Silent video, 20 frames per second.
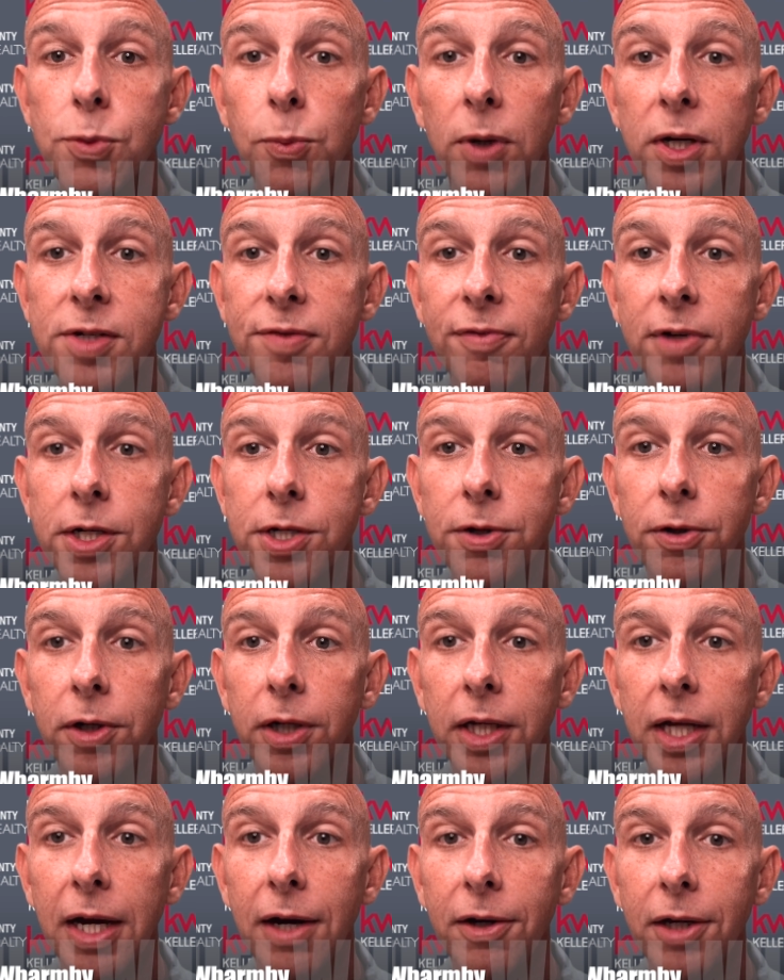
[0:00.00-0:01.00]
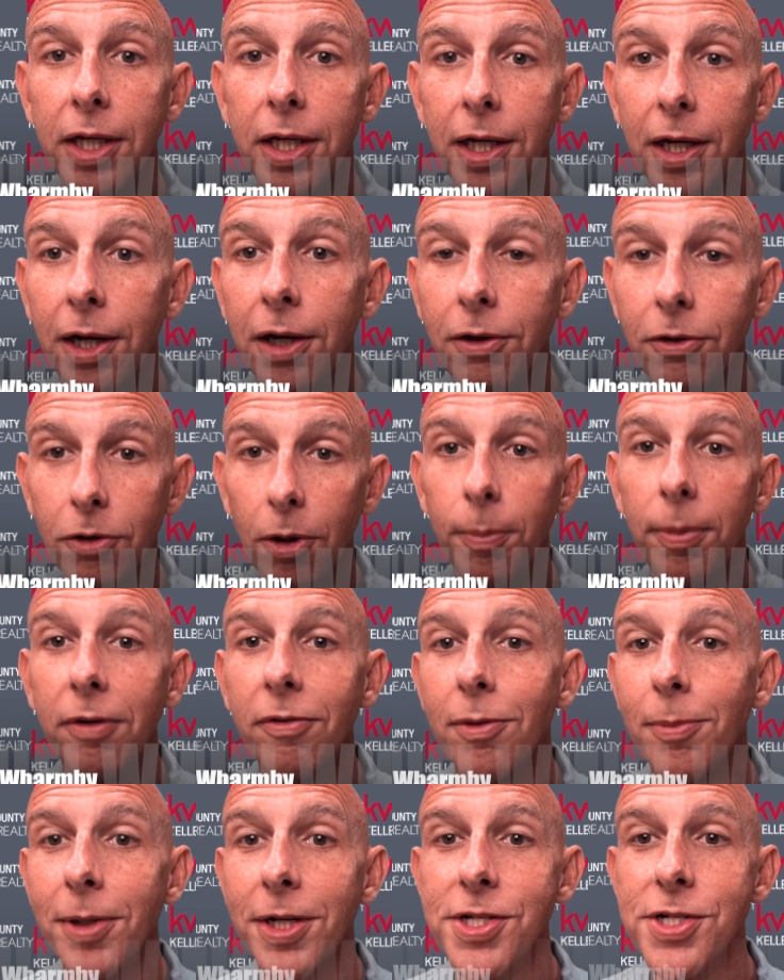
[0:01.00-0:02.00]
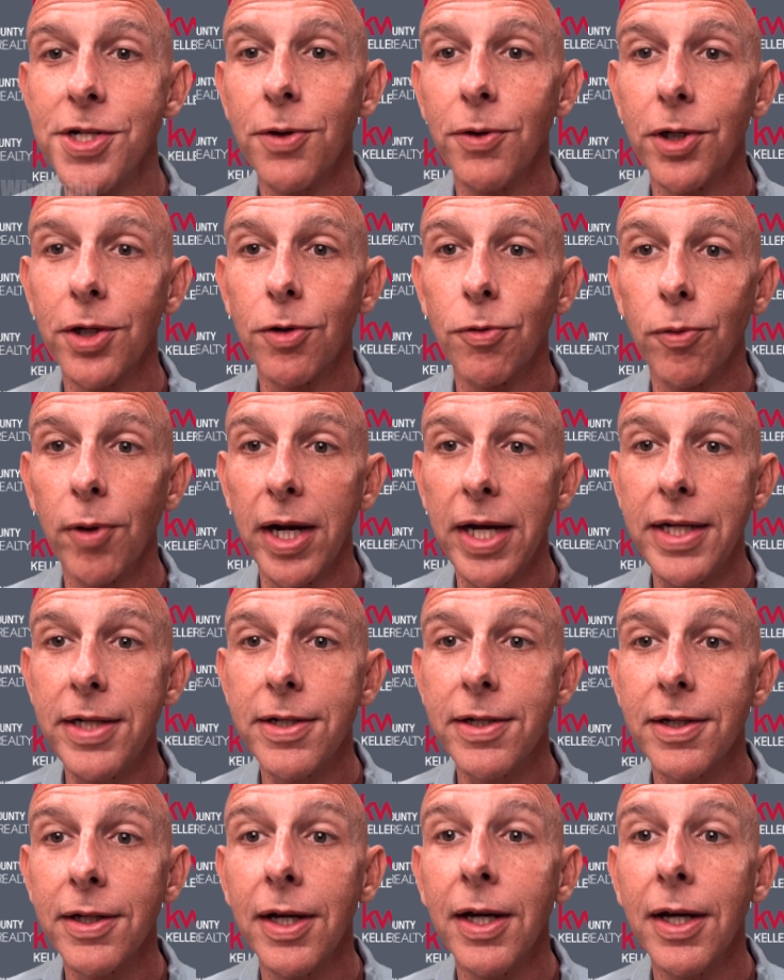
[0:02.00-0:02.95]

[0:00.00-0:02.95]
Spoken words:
West Ventura County here. Hope everybody's doing great.